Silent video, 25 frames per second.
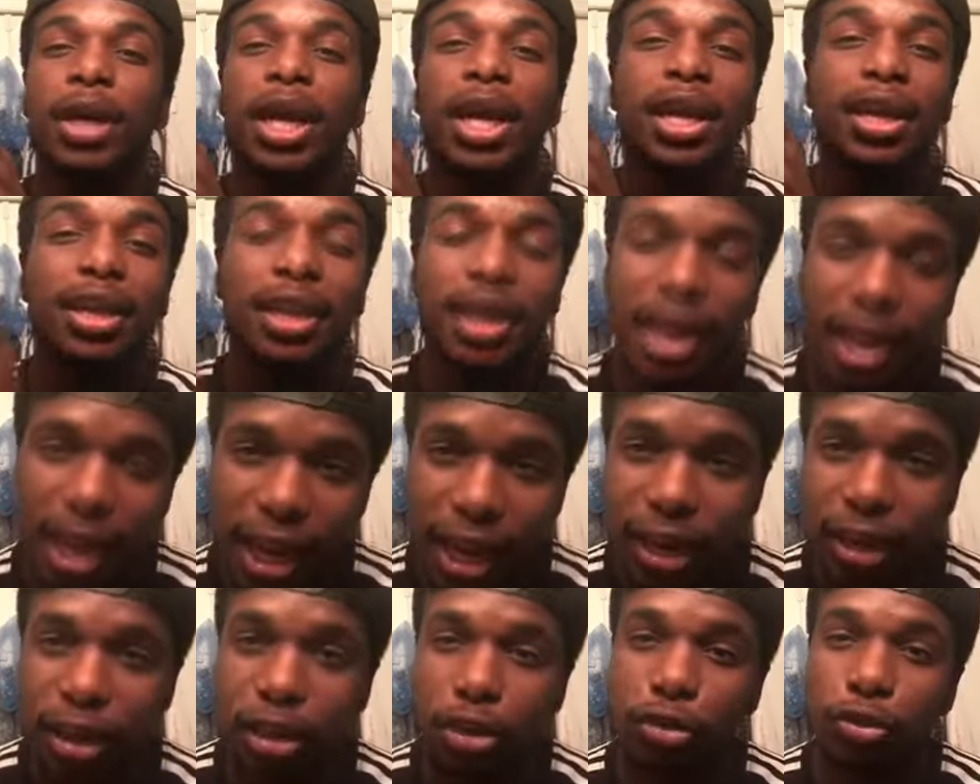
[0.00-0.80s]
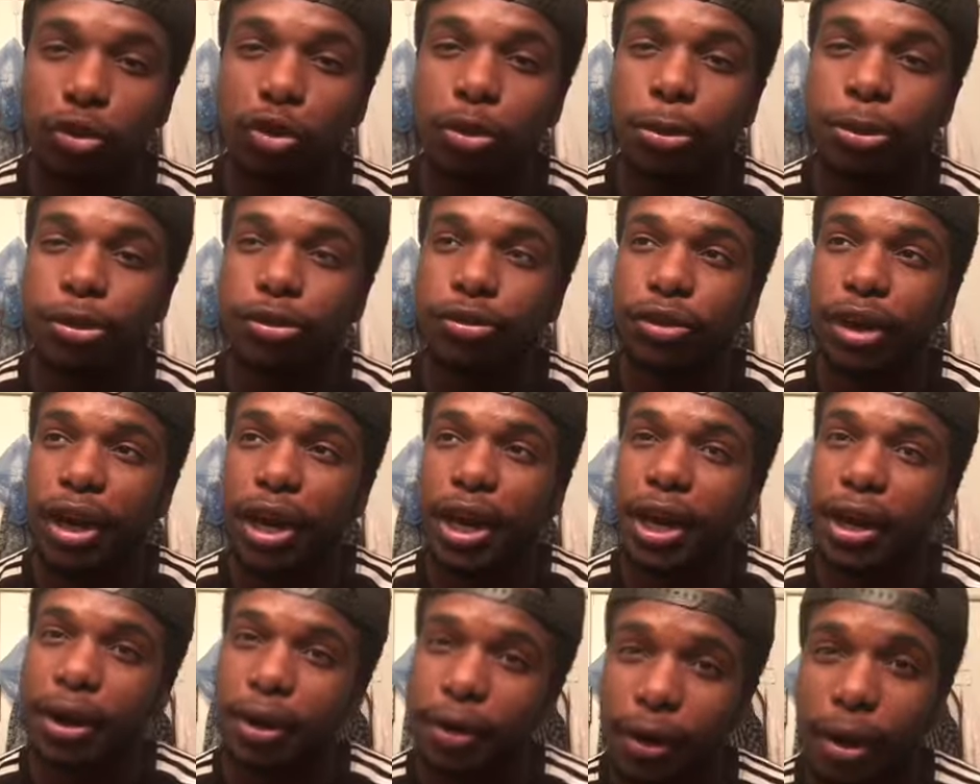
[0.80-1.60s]
the English room is right
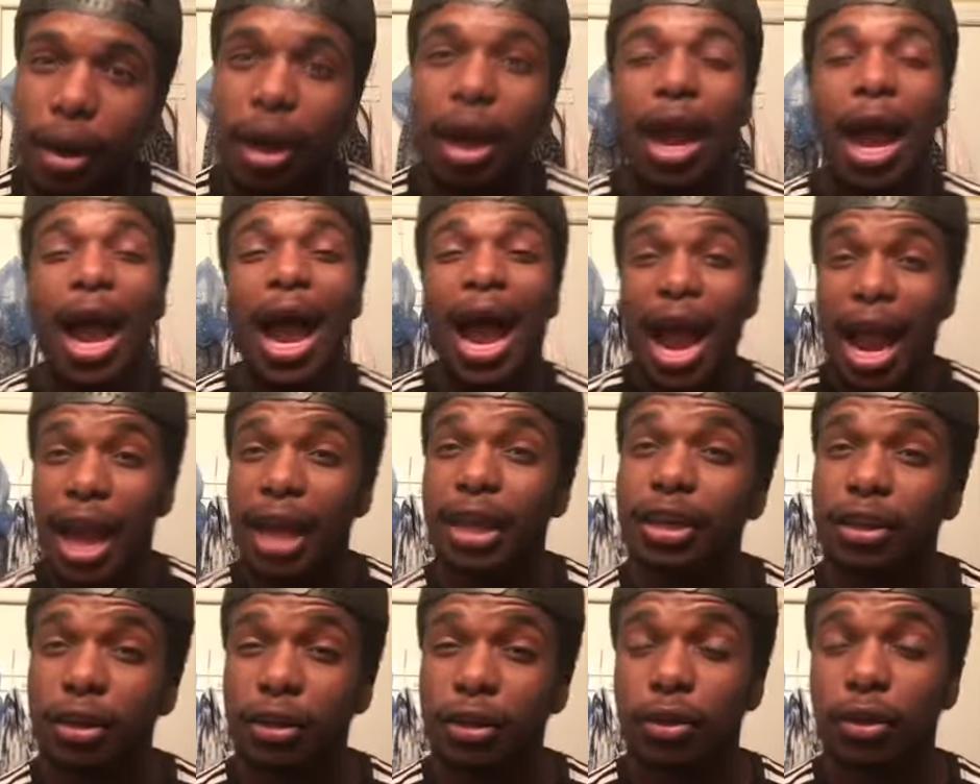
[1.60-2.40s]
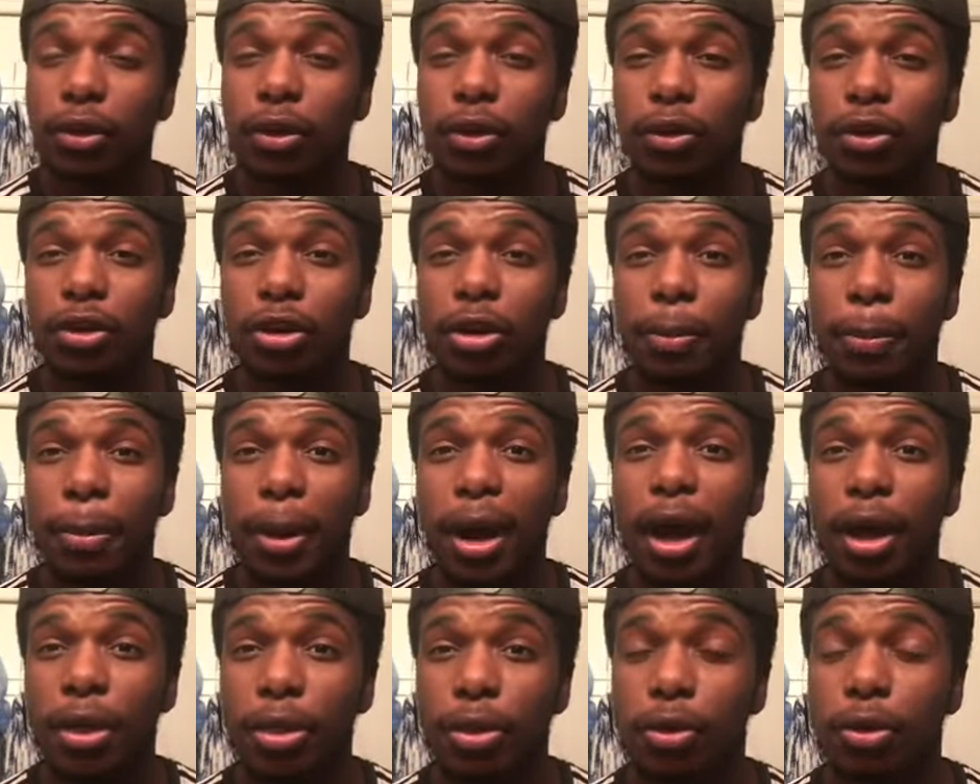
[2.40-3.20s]
here. I needed to go to the
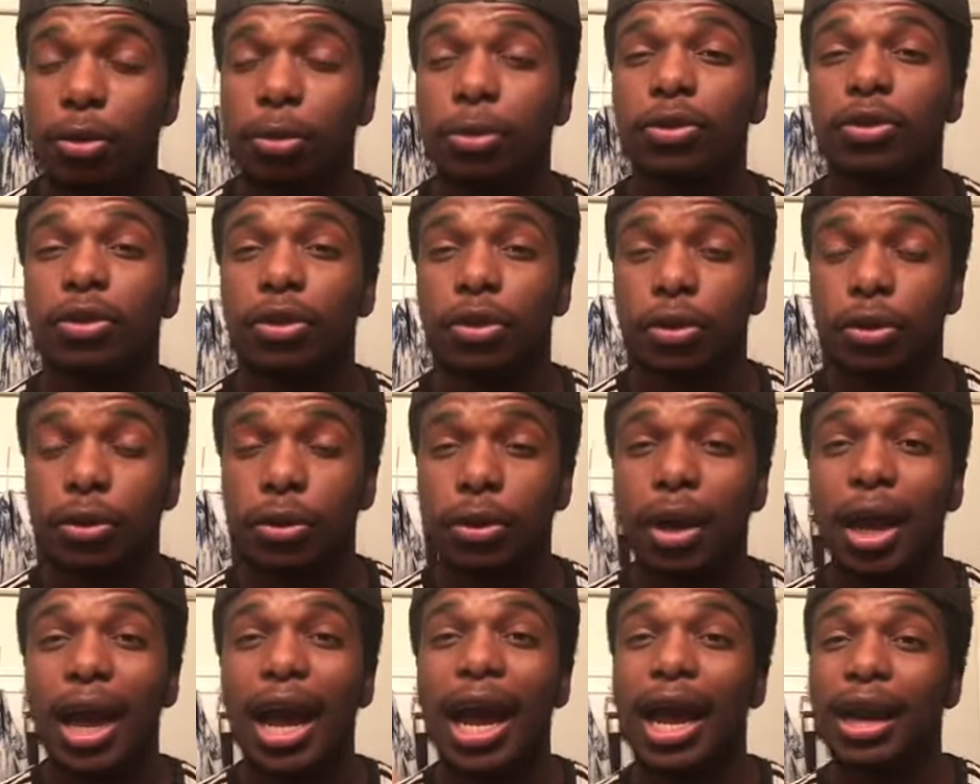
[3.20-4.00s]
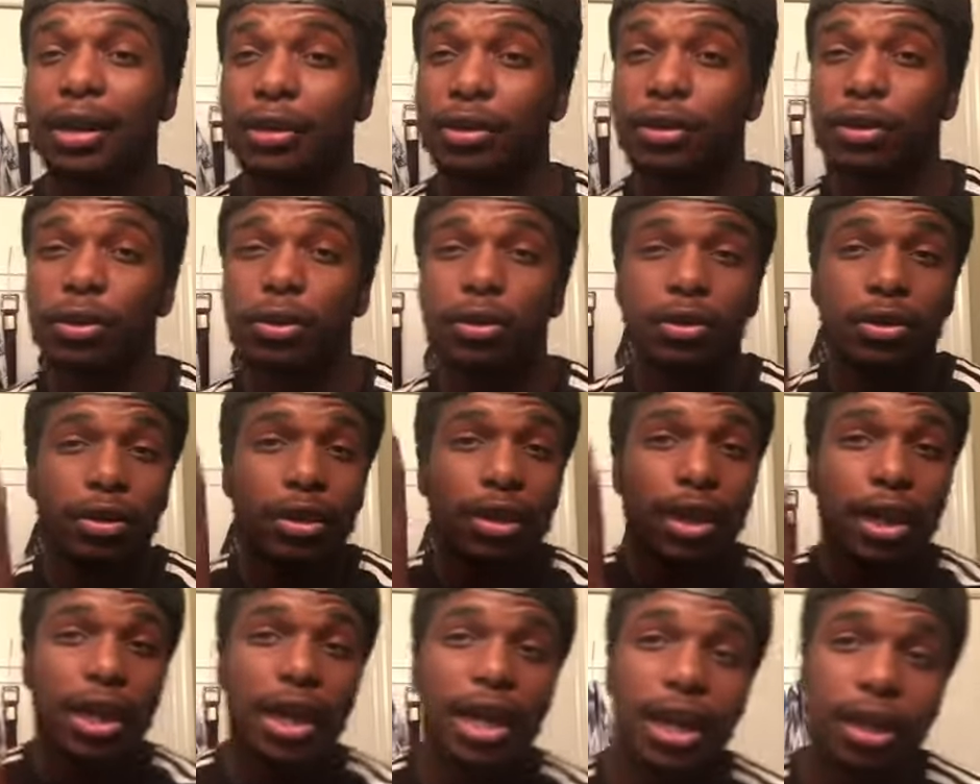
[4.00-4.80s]
bathroom, so I had to go to
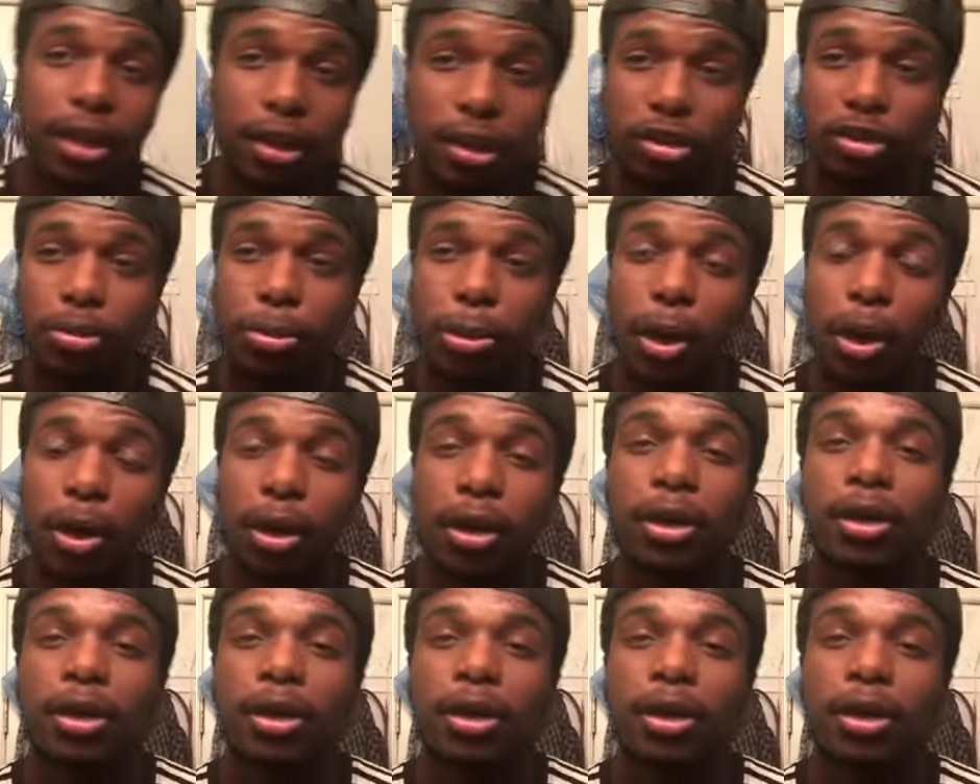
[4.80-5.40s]
the English block.